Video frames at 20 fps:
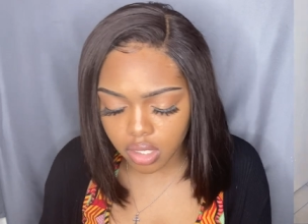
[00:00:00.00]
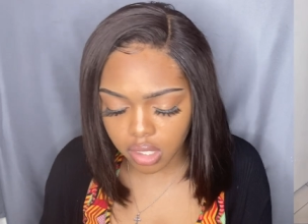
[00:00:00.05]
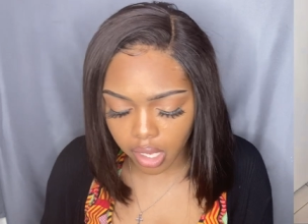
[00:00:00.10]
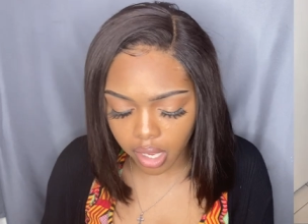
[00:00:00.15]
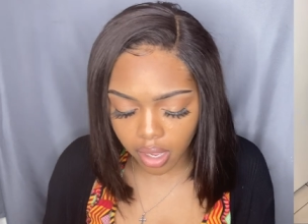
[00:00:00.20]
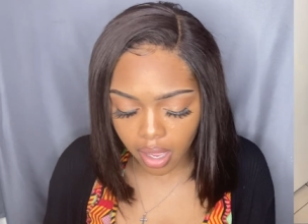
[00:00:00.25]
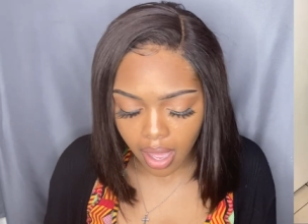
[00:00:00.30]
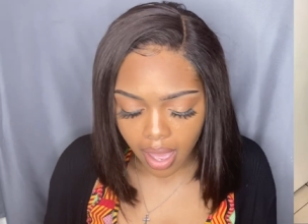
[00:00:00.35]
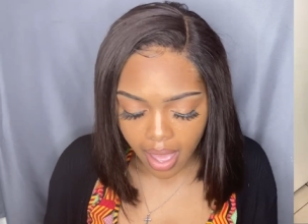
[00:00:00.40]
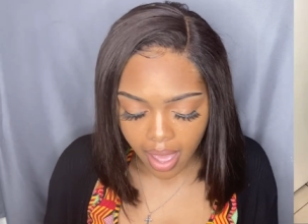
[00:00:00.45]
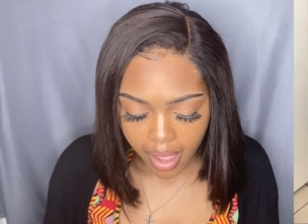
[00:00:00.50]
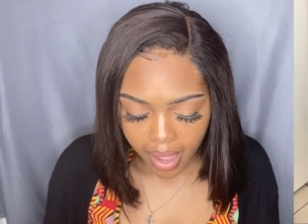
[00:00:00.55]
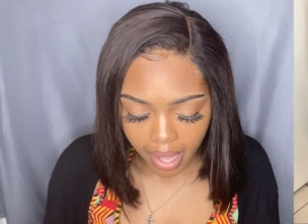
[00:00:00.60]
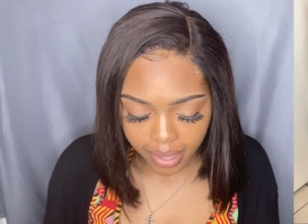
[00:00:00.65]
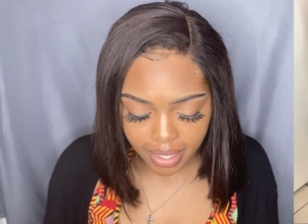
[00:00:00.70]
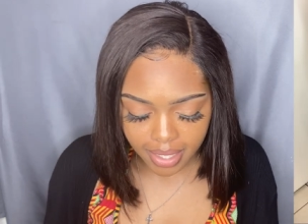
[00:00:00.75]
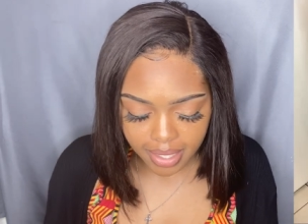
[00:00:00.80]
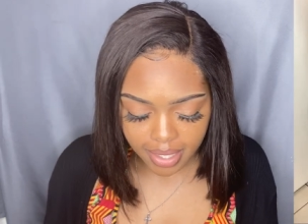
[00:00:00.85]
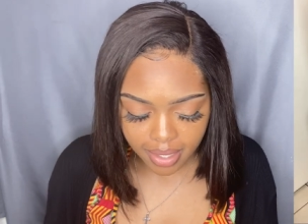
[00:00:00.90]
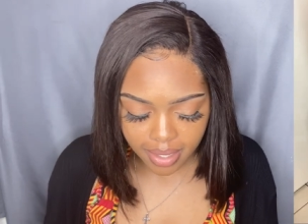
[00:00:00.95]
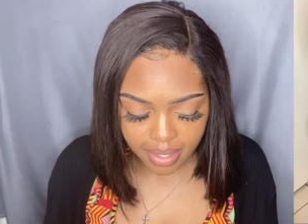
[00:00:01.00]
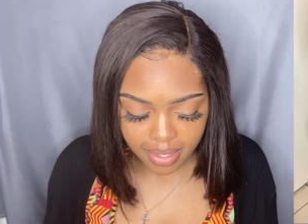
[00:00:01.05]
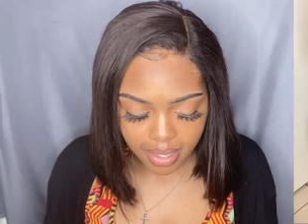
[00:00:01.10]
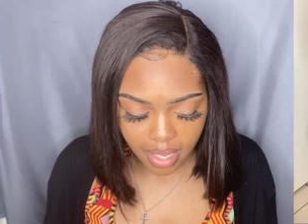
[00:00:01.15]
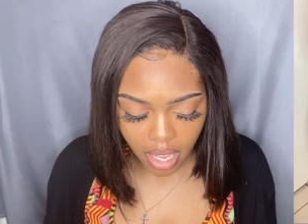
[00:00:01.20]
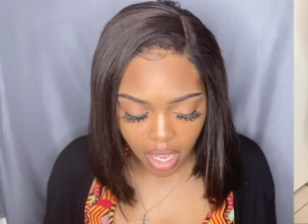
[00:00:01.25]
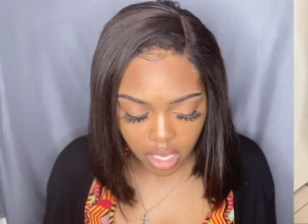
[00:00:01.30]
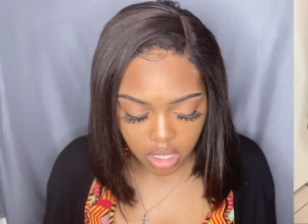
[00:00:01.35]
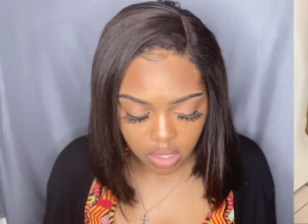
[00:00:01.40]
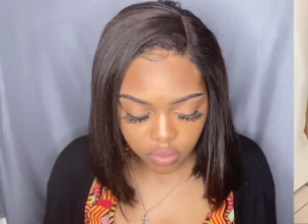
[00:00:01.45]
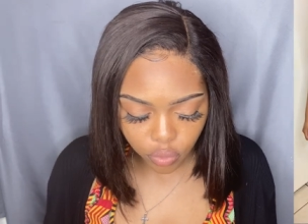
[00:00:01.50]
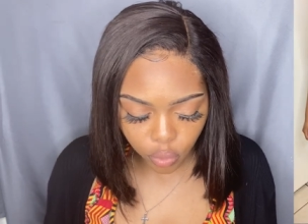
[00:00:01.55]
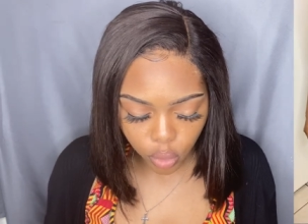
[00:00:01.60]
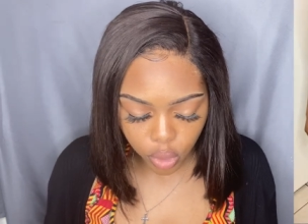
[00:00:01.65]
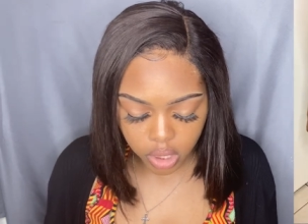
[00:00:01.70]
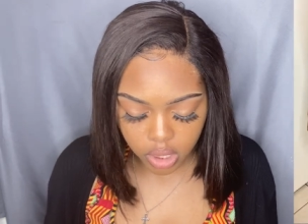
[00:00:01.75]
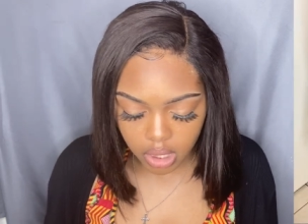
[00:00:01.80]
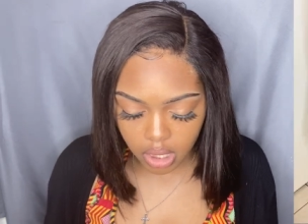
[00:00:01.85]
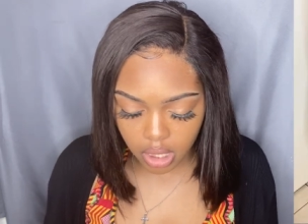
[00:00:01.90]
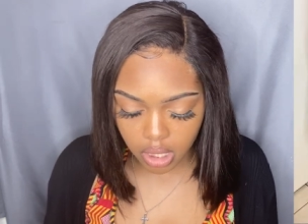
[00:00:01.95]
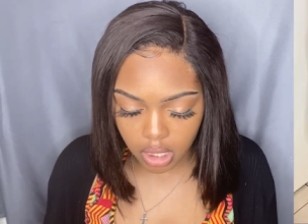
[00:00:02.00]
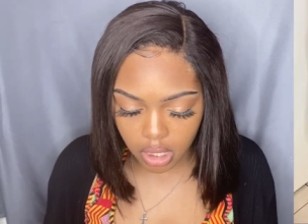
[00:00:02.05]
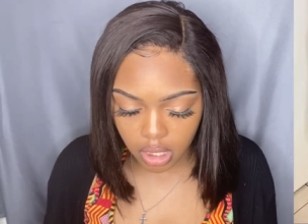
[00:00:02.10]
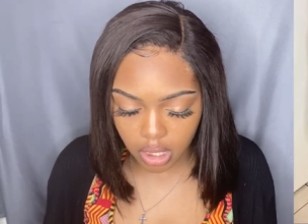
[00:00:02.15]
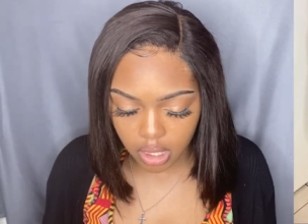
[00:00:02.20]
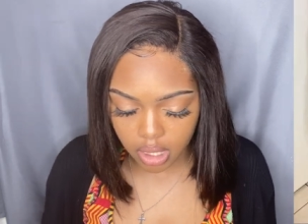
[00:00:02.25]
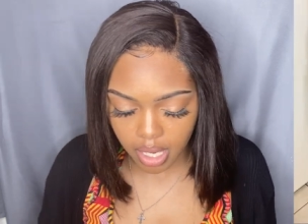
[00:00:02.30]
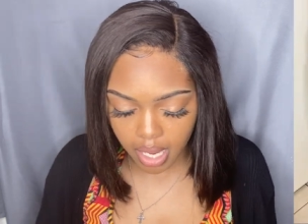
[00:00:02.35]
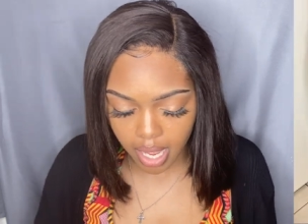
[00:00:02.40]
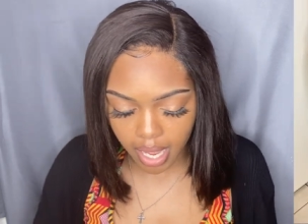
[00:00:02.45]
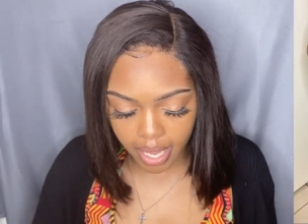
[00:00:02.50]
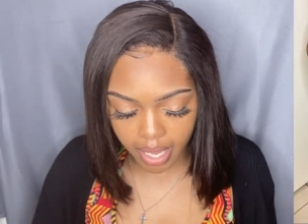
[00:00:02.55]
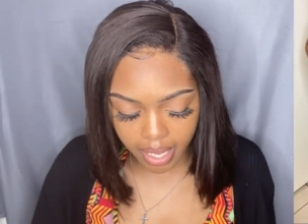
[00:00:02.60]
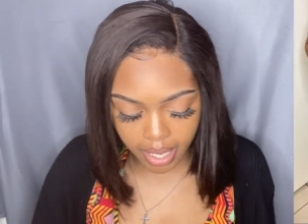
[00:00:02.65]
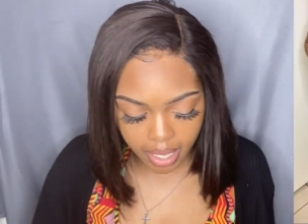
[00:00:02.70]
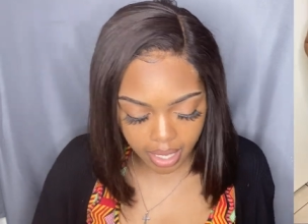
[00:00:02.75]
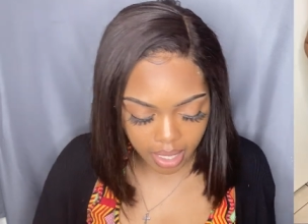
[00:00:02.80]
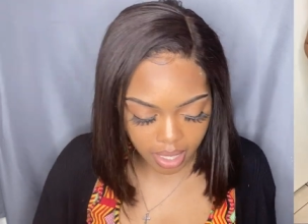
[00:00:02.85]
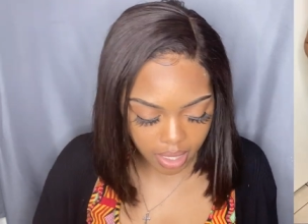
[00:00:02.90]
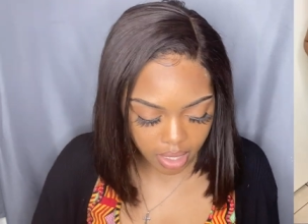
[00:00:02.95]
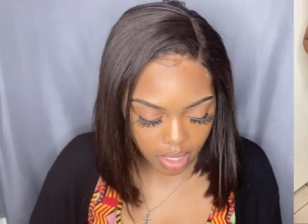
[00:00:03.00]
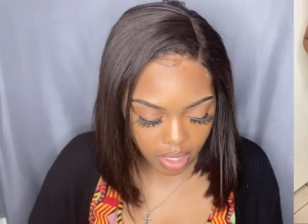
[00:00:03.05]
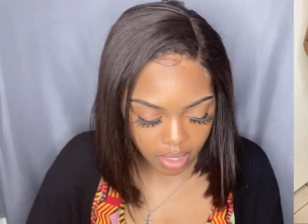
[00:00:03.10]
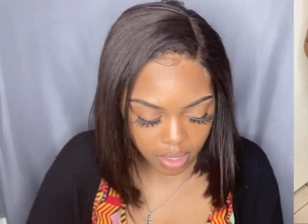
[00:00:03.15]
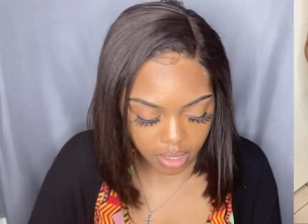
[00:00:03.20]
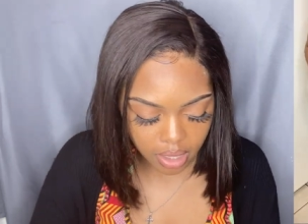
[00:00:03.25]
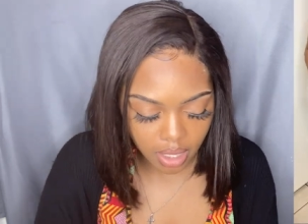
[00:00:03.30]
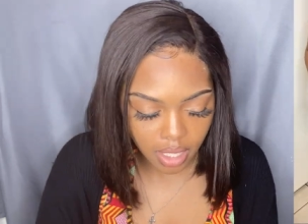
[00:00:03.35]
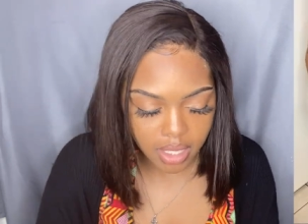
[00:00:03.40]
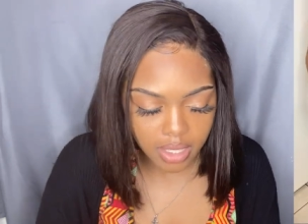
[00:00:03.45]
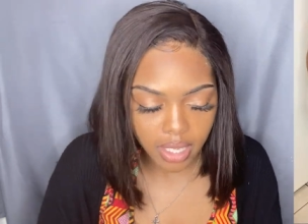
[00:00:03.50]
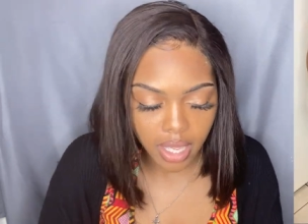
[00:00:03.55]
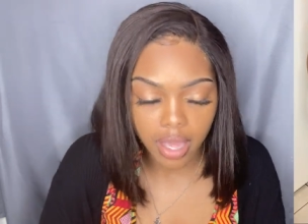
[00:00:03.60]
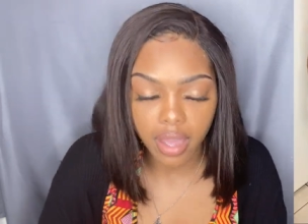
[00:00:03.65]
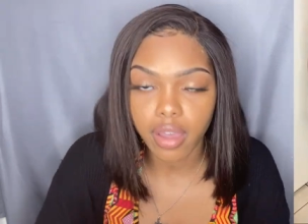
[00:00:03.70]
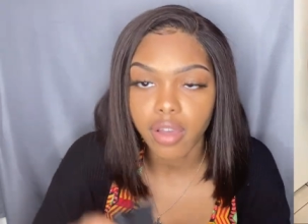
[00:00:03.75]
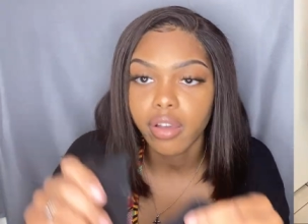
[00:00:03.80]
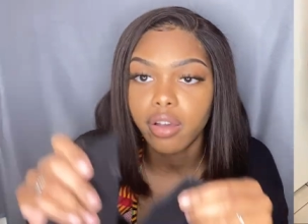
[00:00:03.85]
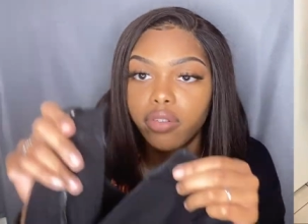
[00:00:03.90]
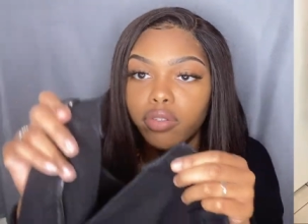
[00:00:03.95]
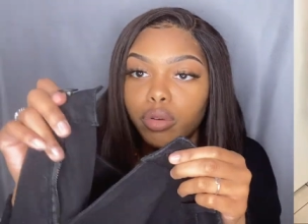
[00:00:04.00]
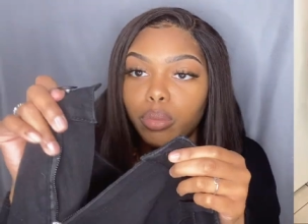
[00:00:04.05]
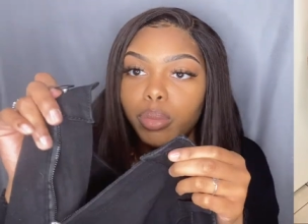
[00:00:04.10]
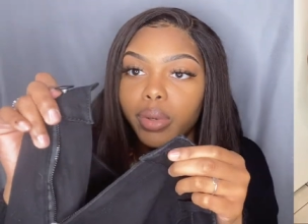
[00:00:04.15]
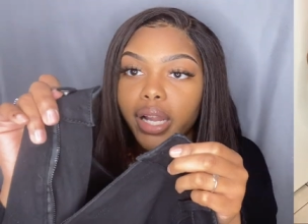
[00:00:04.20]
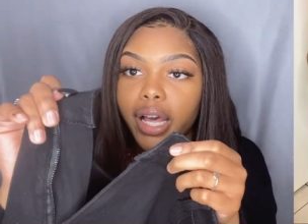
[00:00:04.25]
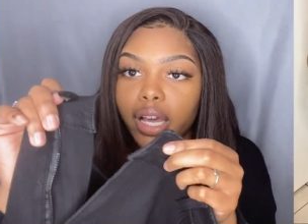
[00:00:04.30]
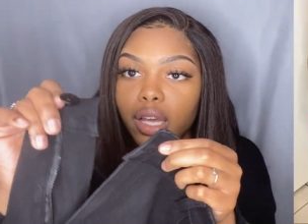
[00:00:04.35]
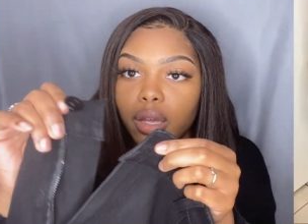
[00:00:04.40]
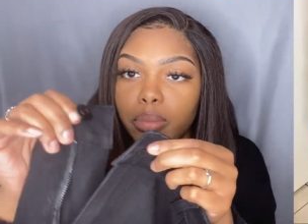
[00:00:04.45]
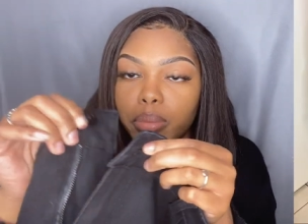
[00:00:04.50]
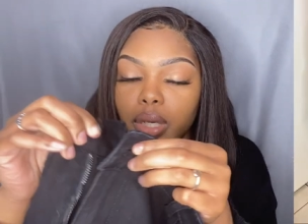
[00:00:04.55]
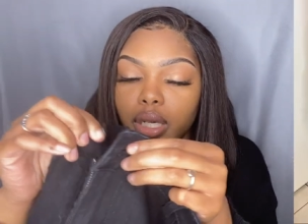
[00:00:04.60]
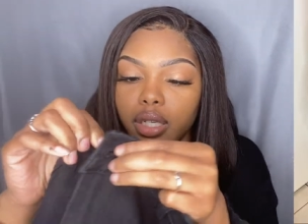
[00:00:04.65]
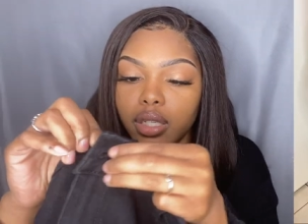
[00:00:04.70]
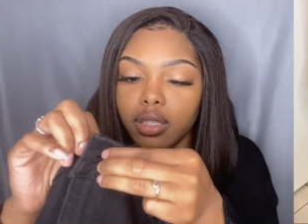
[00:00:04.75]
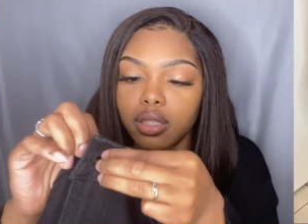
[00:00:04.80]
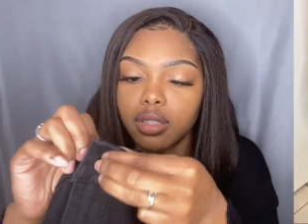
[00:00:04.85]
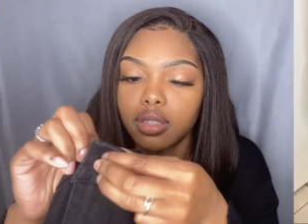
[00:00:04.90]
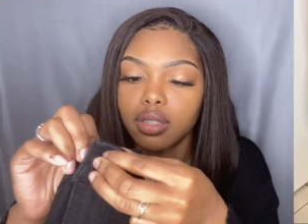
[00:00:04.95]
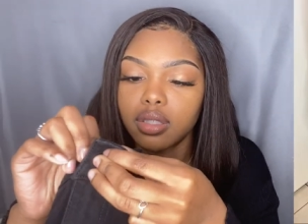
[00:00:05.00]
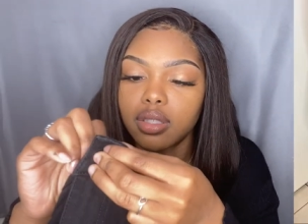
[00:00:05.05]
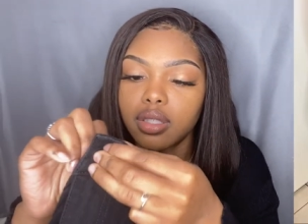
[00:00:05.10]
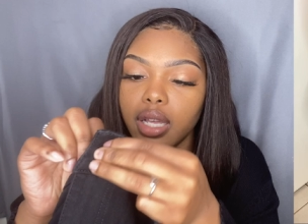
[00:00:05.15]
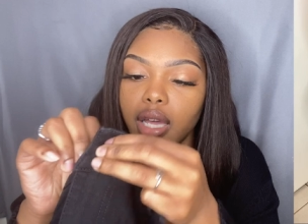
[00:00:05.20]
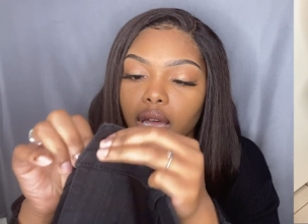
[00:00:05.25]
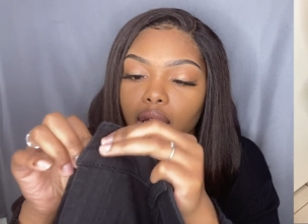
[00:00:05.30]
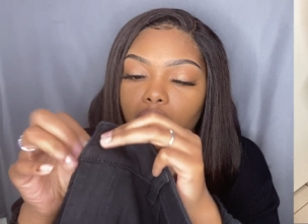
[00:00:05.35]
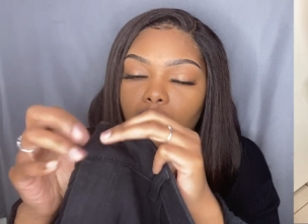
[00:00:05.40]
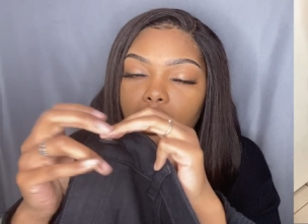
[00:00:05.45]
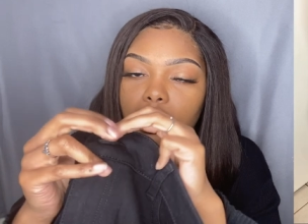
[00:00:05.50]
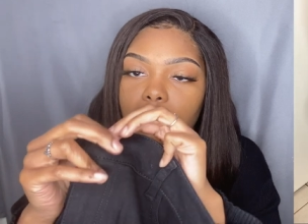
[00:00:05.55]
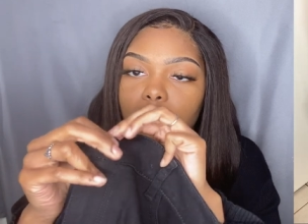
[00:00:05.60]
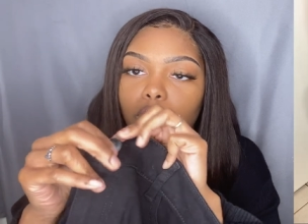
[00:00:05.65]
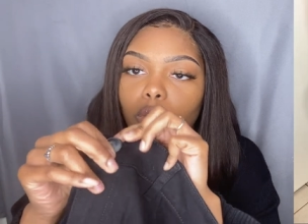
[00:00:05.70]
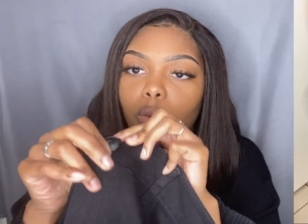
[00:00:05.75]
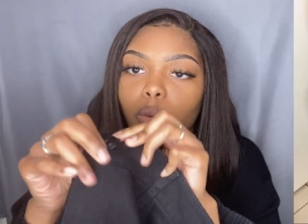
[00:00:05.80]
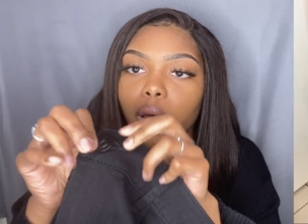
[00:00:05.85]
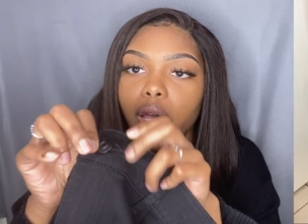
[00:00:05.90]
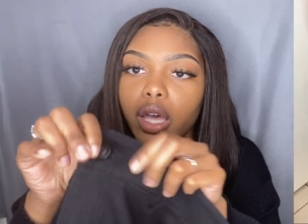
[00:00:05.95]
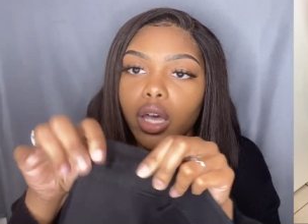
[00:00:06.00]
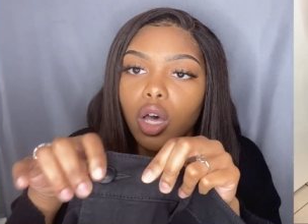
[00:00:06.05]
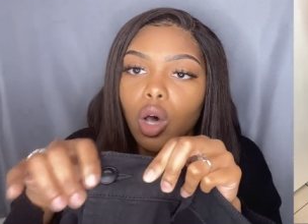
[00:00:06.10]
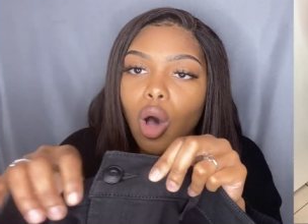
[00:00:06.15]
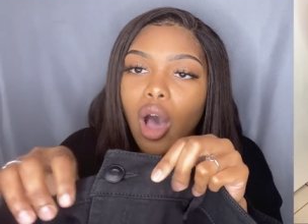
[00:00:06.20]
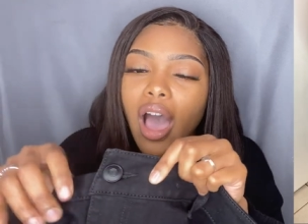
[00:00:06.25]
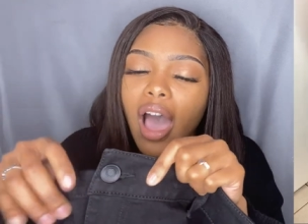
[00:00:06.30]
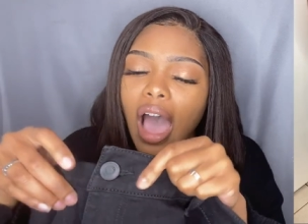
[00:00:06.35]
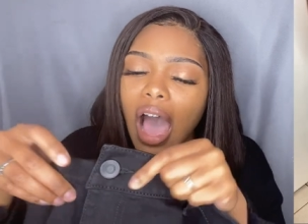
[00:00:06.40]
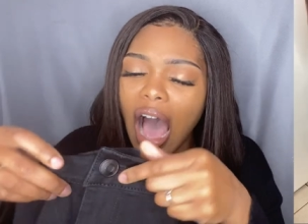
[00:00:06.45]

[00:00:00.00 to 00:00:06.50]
yeah got this in a size 14 and these have black buttons as well